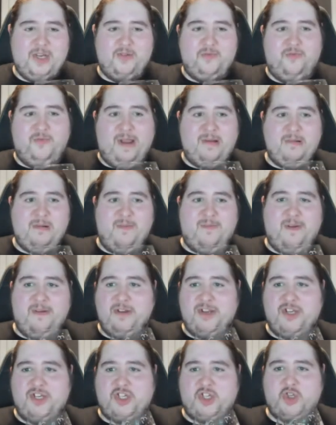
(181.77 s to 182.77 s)
It's very,
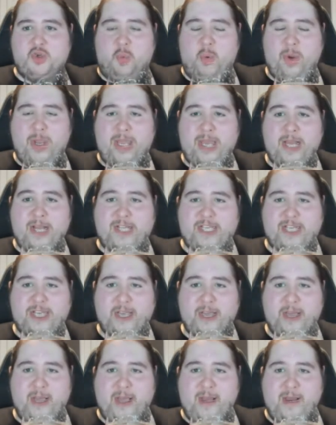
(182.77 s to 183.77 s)
very sweet,
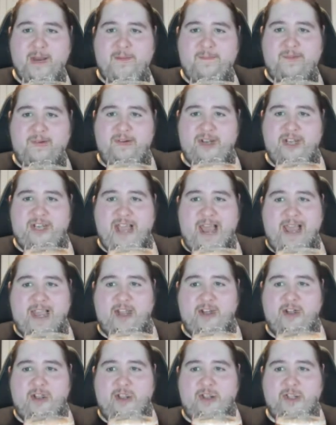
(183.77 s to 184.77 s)
very
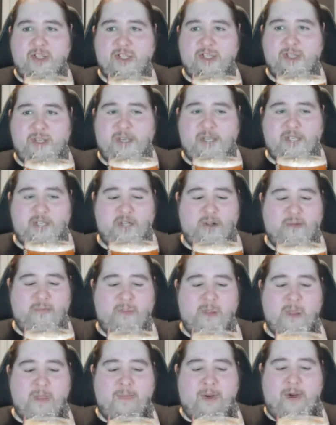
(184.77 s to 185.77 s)
decadent. It's
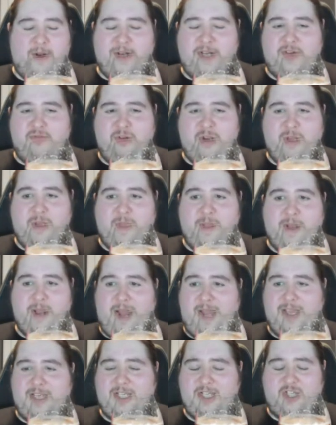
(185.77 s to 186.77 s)
lovely. The body's really
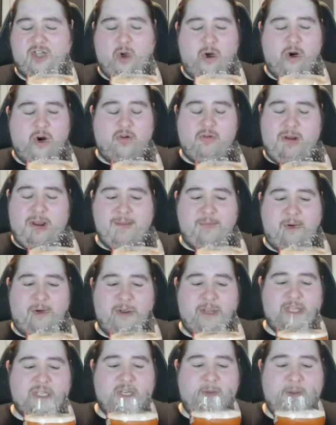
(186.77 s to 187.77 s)
nice. It's got a great
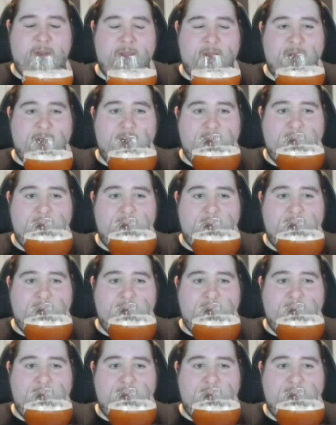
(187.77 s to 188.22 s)
body to it.